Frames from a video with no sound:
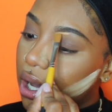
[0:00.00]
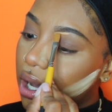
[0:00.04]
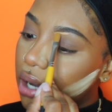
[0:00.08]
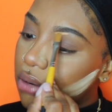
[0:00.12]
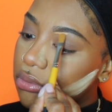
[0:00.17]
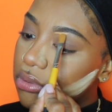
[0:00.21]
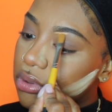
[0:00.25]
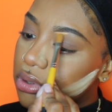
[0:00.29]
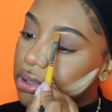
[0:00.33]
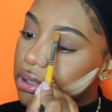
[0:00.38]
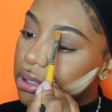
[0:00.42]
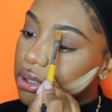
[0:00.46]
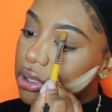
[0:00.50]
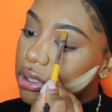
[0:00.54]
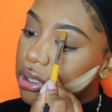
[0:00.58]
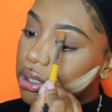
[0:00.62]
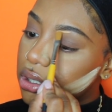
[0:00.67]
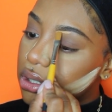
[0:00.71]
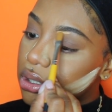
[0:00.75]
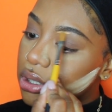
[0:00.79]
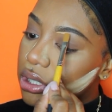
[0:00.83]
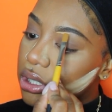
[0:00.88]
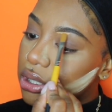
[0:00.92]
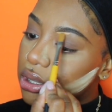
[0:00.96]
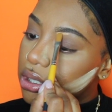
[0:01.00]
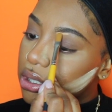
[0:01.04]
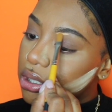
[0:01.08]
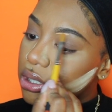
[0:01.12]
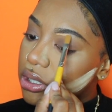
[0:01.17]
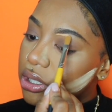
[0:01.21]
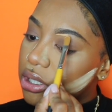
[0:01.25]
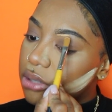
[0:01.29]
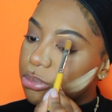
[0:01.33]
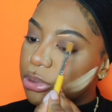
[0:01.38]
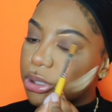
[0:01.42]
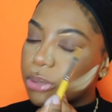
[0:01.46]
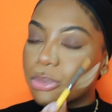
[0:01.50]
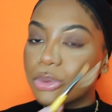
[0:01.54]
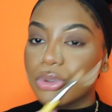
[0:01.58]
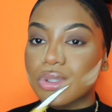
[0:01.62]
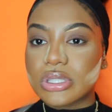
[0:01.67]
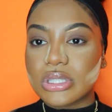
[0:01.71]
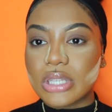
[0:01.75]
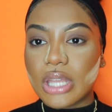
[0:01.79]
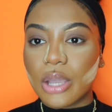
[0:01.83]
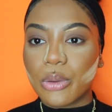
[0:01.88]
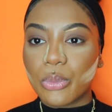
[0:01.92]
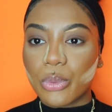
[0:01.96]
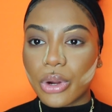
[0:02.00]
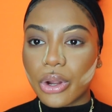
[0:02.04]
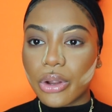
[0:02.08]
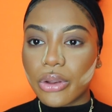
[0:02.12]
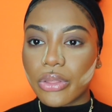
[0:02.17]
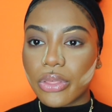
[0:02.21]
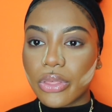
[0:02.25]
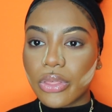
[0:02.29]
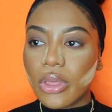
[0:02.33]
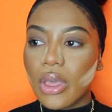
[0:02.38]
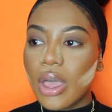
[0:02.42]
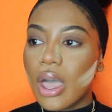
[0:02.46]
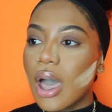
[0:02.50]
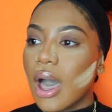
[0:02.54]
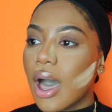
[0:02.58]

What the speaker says: I was literally looking up people's net worth.